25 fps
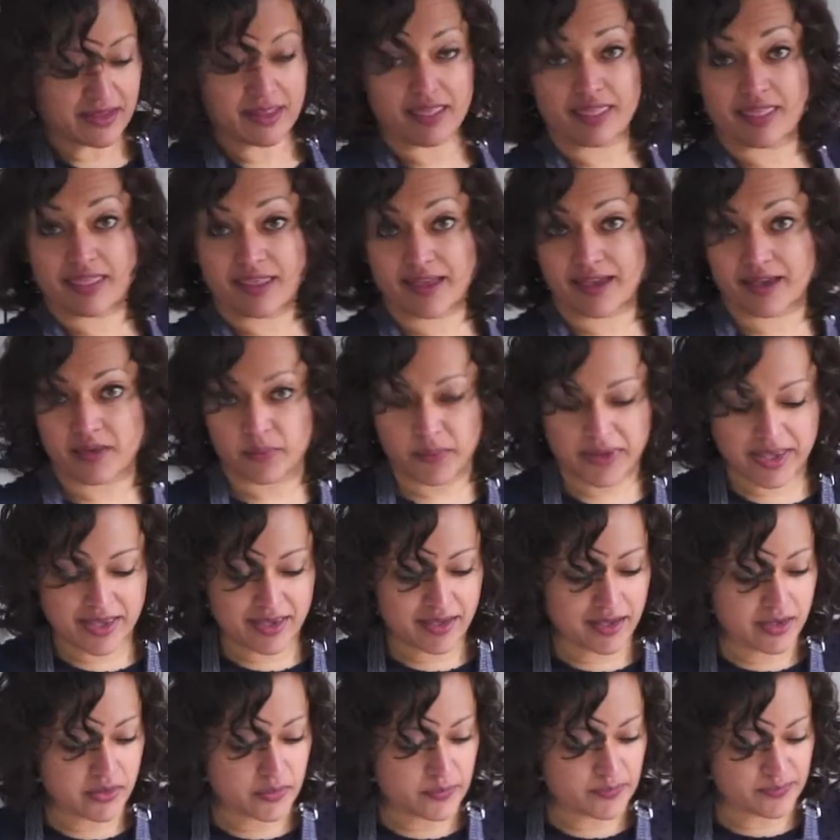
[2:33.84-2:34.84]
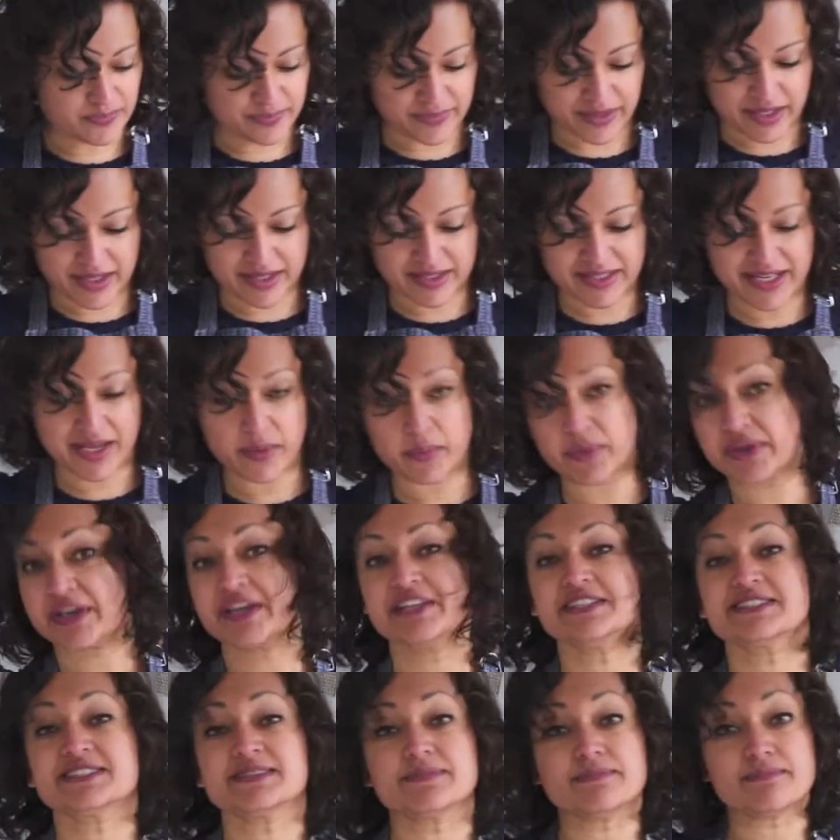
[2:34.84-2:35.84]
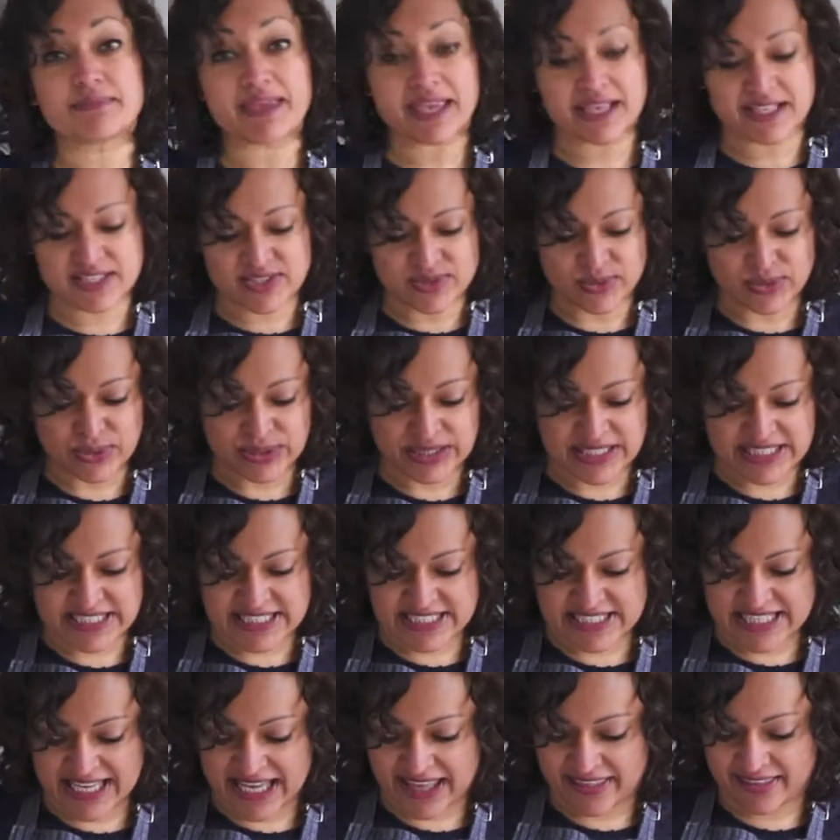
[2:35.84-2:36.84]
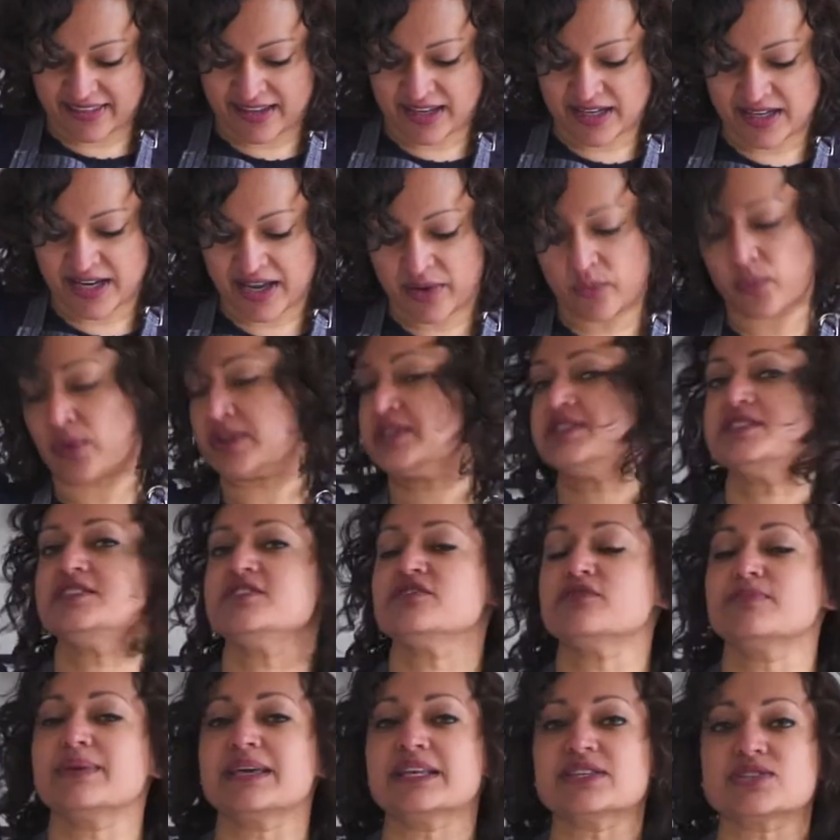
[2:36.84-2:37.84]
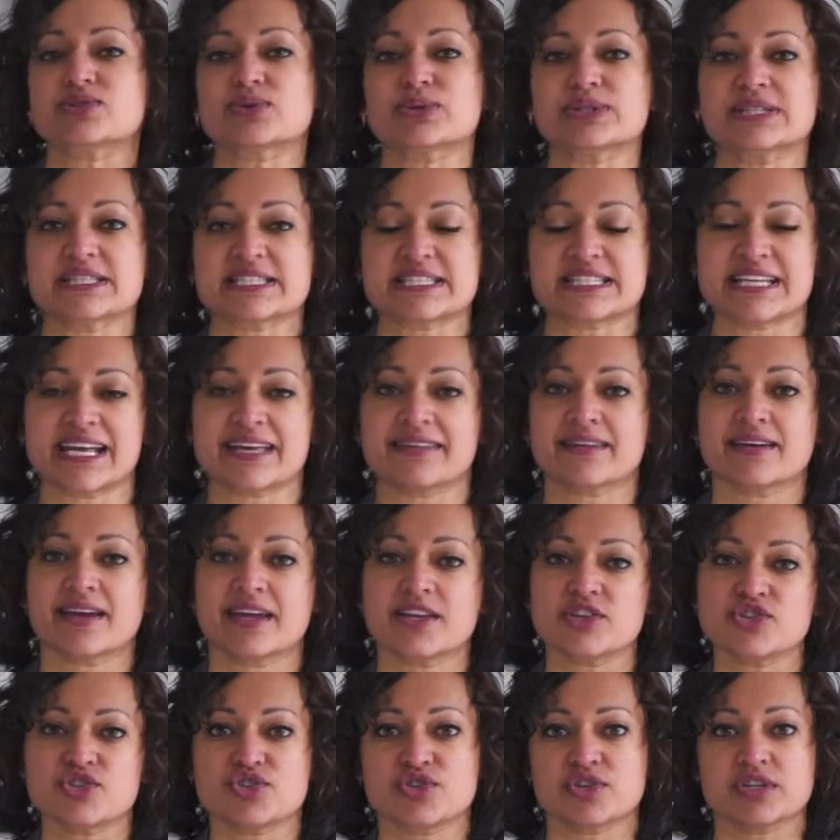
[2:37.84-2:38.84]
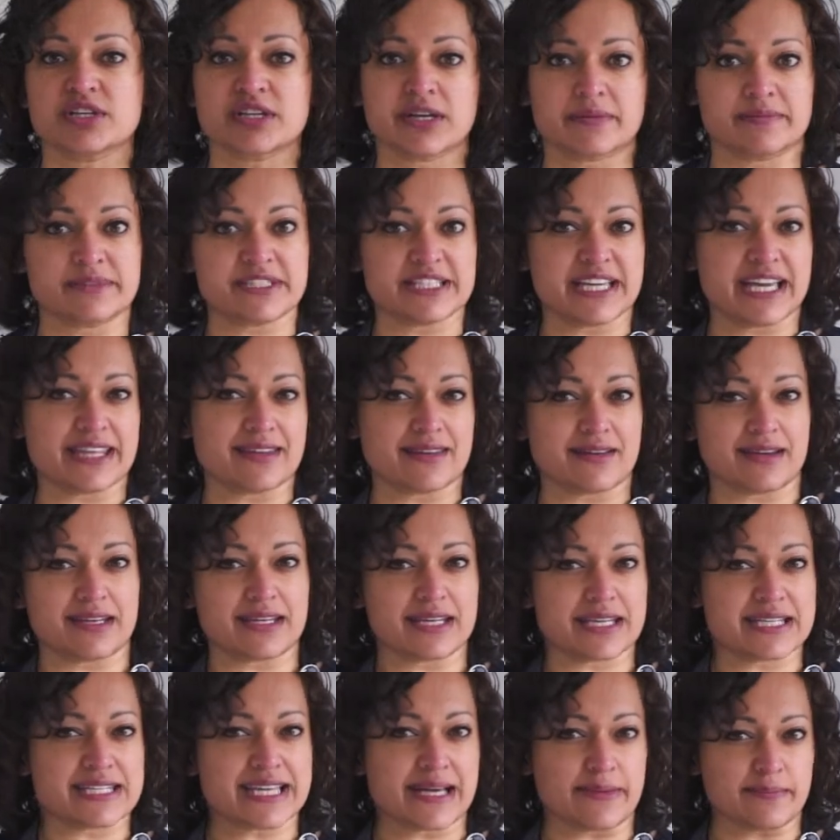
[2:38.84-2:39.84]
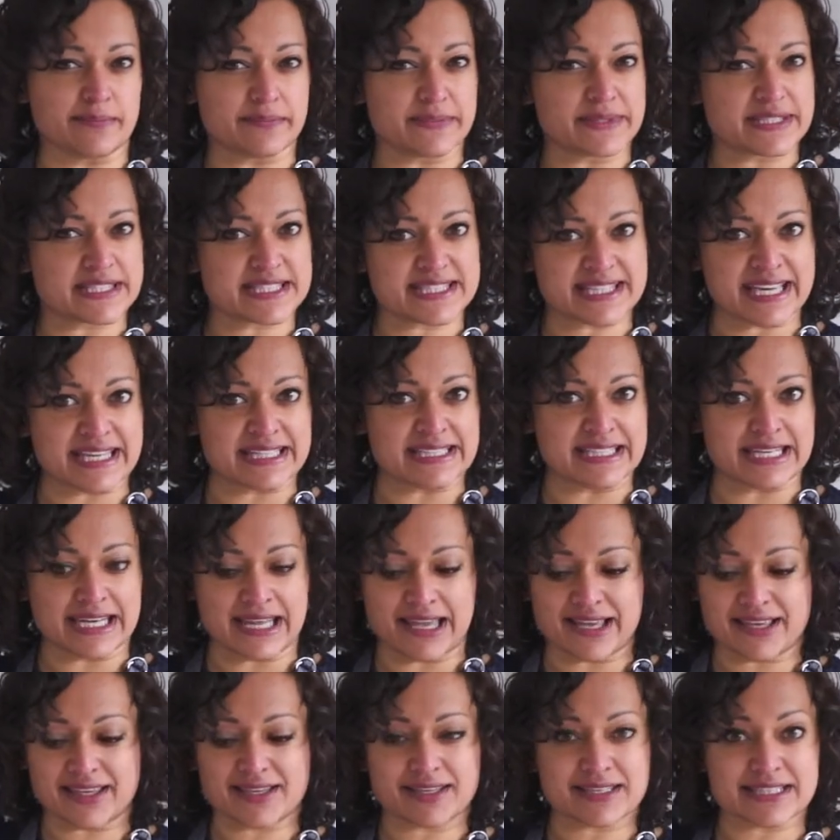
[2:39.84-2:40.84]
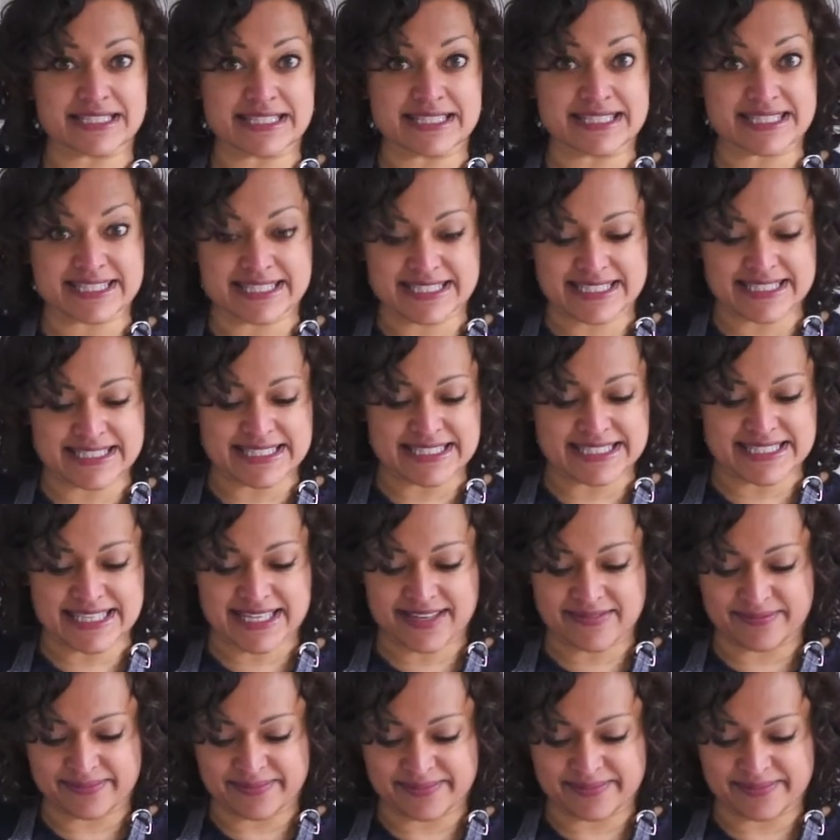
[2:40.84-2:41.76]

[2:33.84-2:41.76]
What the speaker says: There we go. Now we're going to mix all this together. Now once you've mixed all this together, it should come together in a damp sand-like consistency.